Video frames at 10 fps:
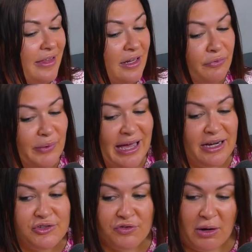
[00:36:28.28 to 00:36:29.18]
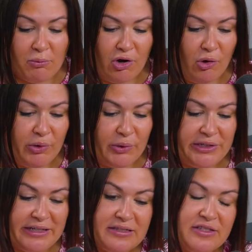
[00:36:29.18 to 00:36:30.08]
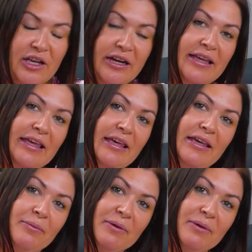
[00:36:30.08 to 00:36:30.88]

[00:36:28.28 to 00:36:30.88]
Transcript: then if we had a drum roll, we would insert it here